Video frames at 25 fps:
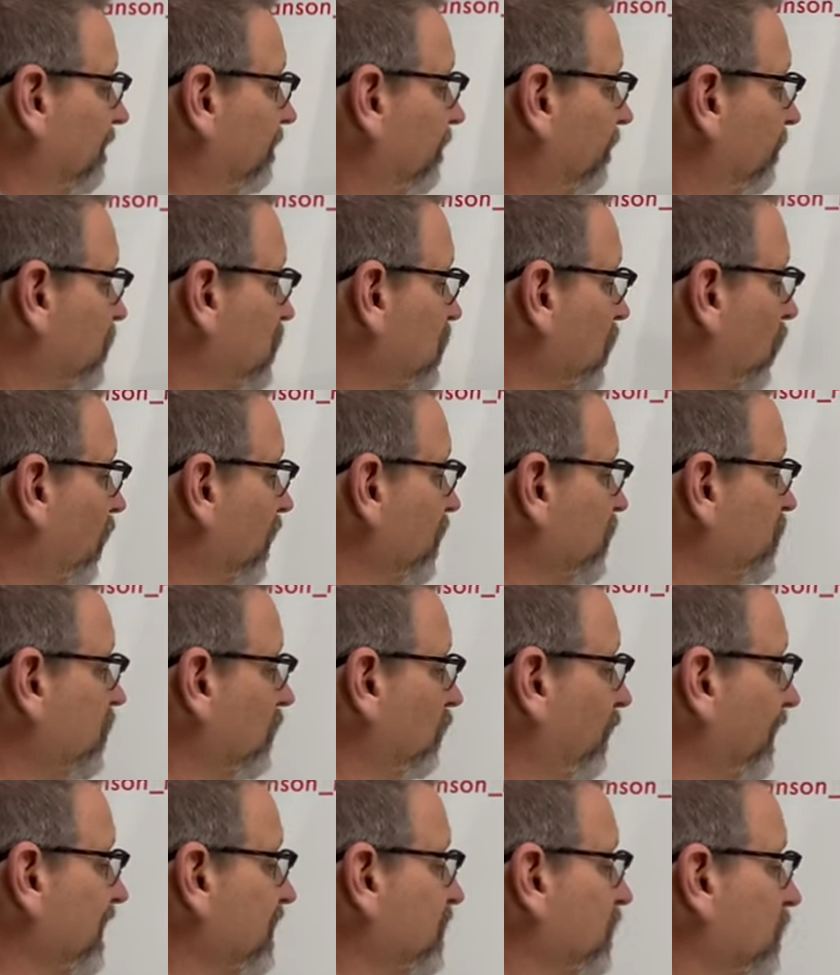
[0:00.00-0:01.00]
So what should
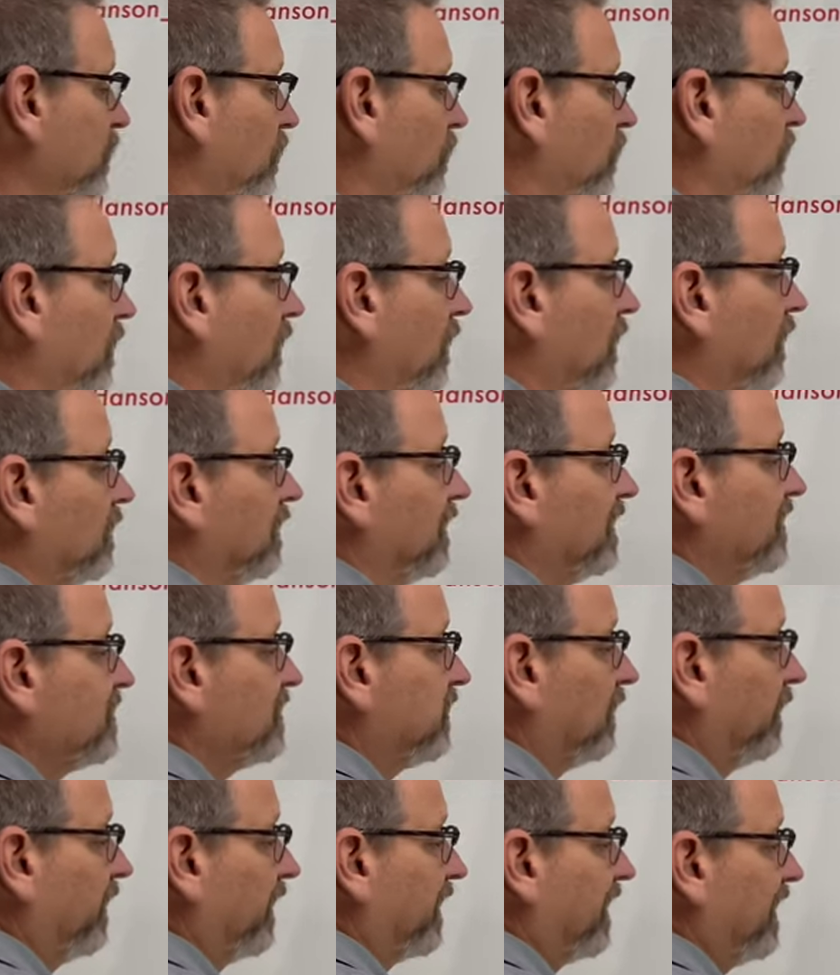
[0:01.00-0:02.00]
we do? Let's
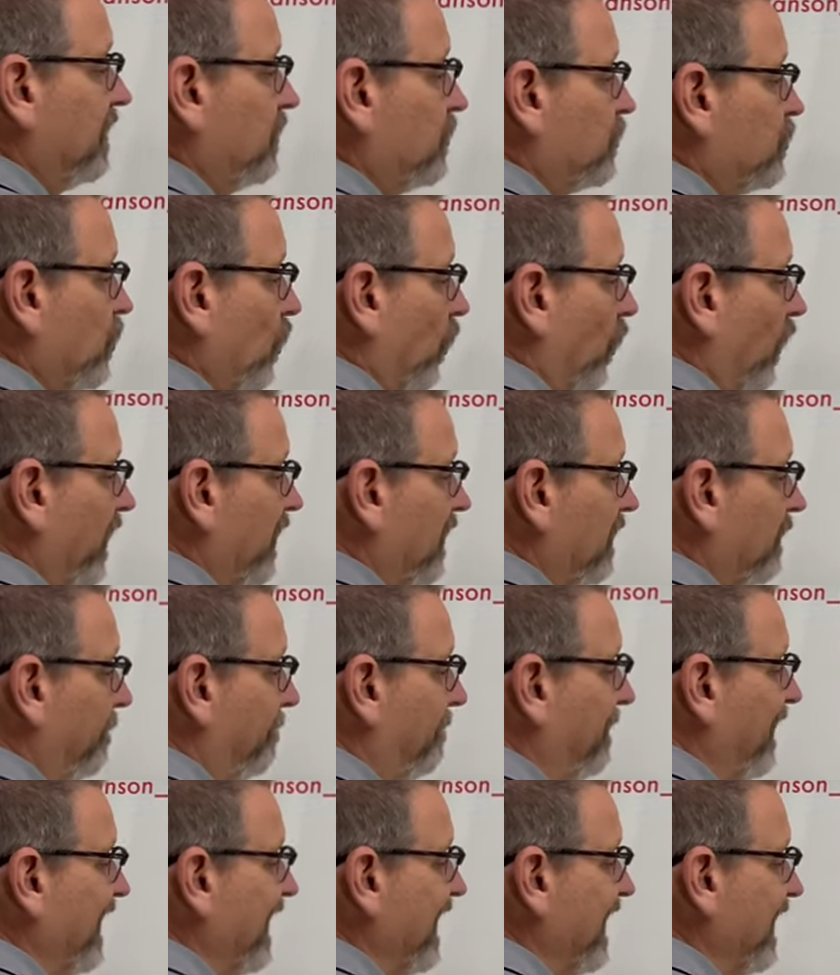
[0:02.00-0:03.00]
look at joint
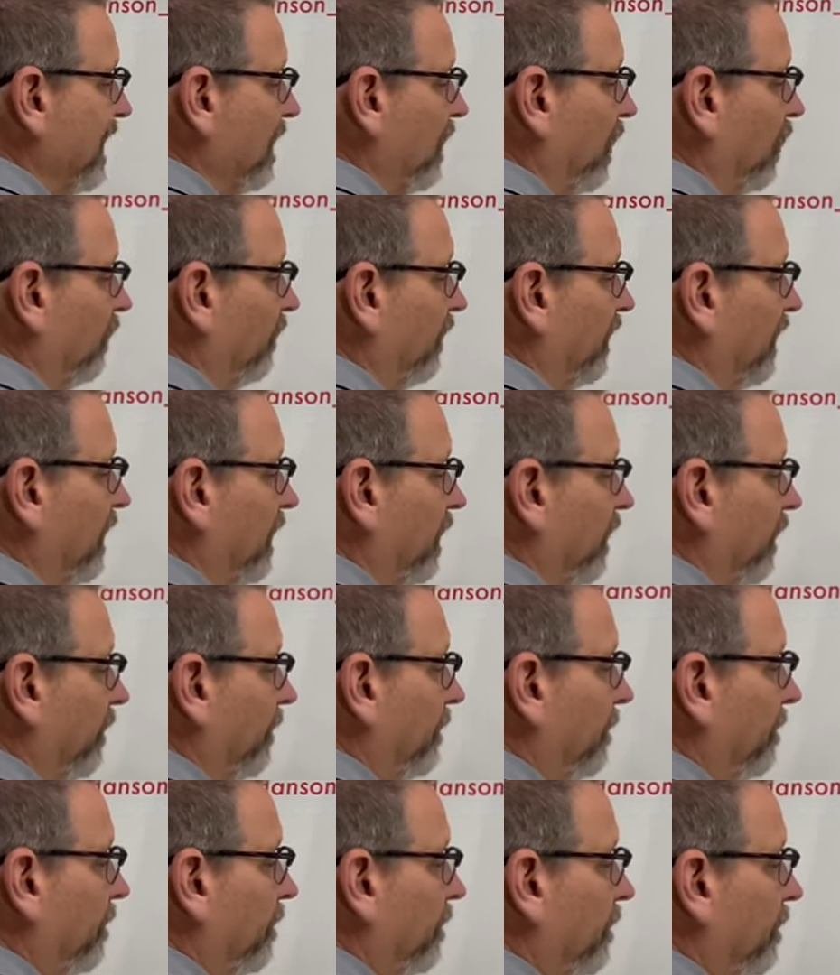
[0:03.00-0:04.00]
B over here.
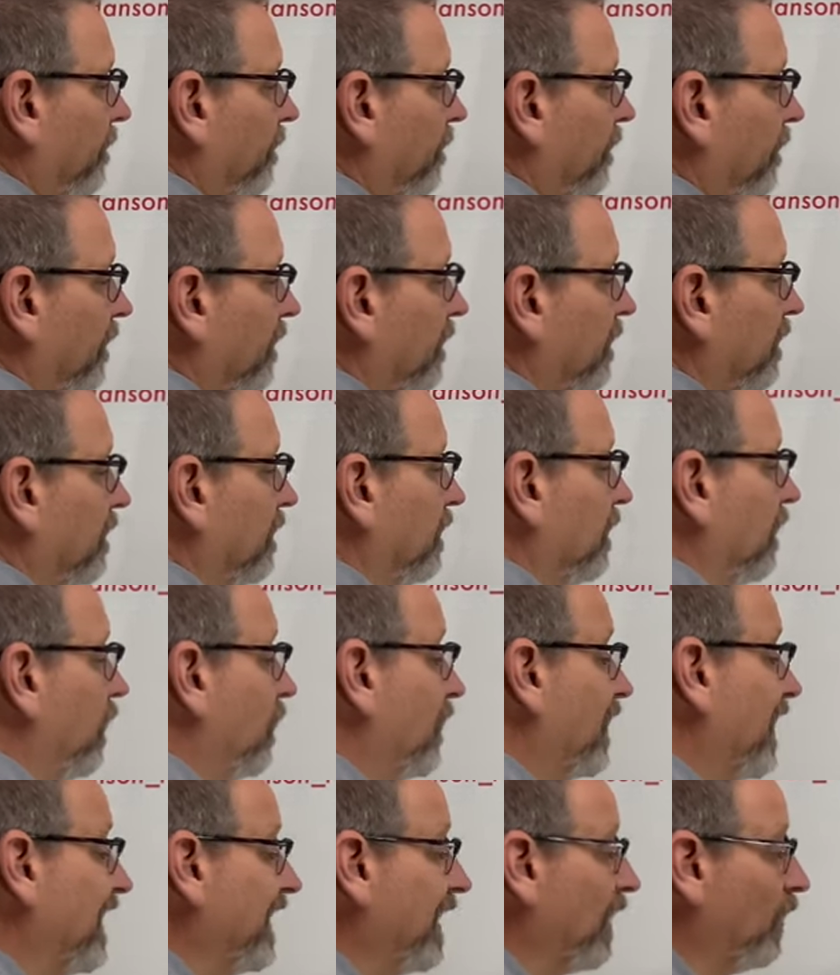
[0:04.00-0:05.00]

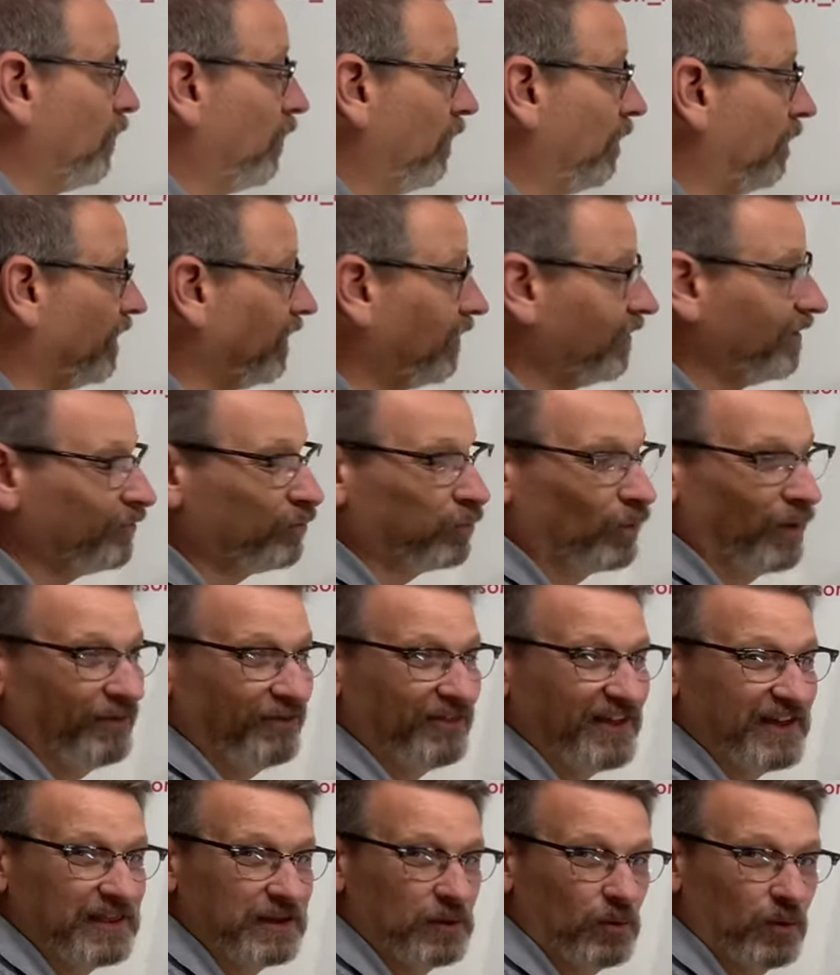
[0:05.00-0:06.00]
Okay, now there is one
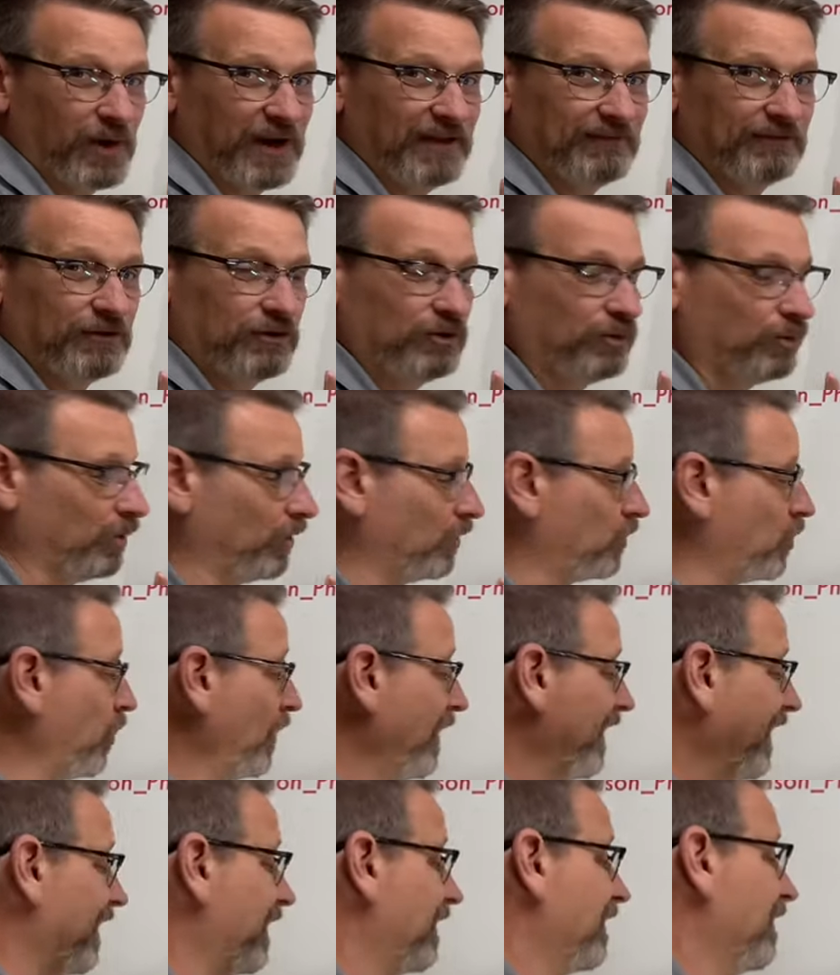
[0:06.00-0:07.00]
thing that we're going to have to do real
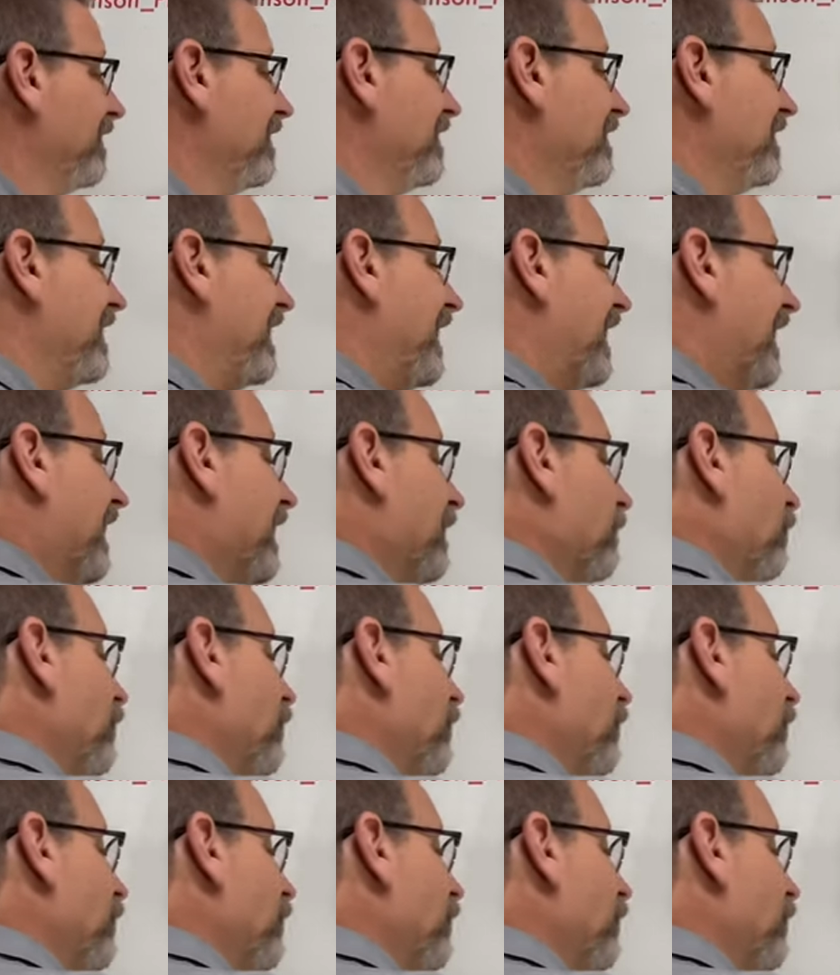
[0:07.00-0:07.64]
quick and we